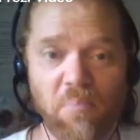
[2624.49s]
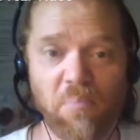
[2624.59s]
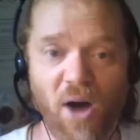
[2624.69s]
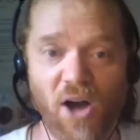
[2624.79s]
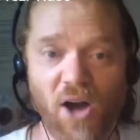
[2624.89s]

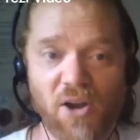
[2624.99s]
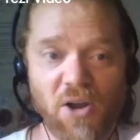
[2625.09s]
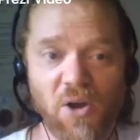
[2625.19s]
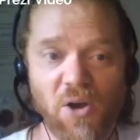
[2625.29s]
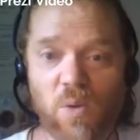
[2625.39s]
but
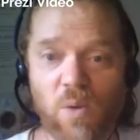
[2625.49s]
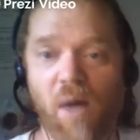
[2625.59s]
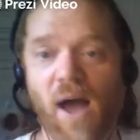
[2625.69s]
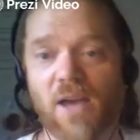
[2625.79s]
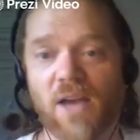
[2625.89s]
we
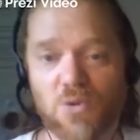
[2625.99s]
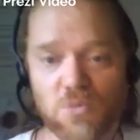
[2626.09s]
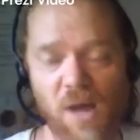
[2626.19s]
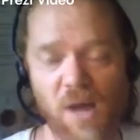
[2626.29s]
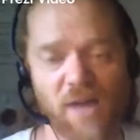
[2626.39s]
buy a new
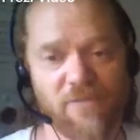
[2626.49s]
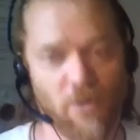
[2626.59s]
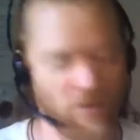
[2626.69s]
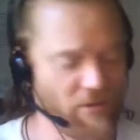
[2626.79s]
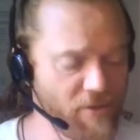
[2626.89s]

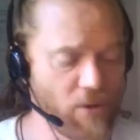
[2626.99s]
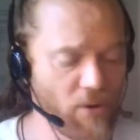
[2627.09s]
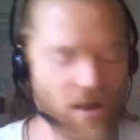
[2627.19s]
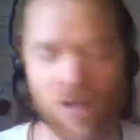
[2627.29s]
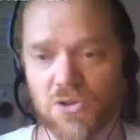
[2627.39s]
smartphone and throw it
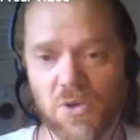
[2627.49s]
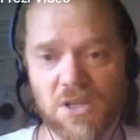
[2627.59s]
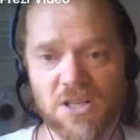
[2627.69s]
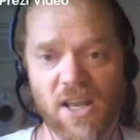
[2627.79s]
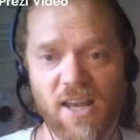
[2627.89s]
out 2
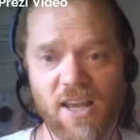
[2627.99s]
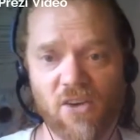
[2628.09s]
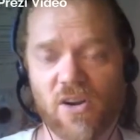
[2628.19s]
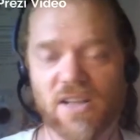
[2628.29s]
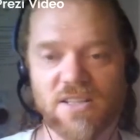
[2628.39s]
years
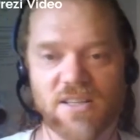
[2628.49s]
later.